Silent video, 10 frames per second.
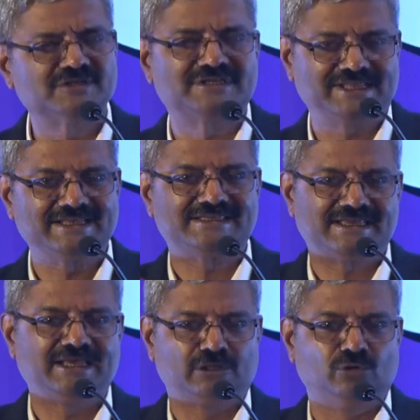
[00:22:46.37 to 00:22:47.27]
there is
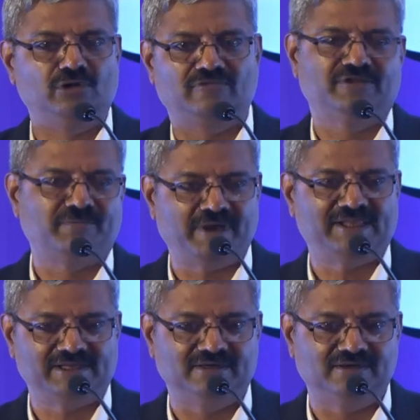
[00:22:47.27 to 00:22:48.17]
a role of the
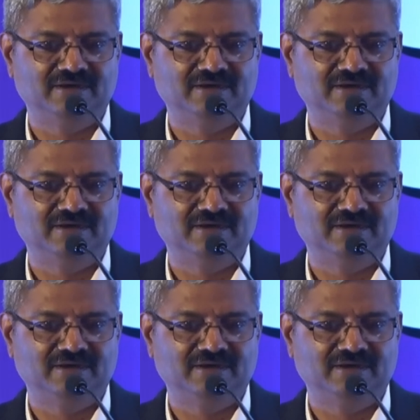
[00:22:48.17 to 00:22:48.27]
parent,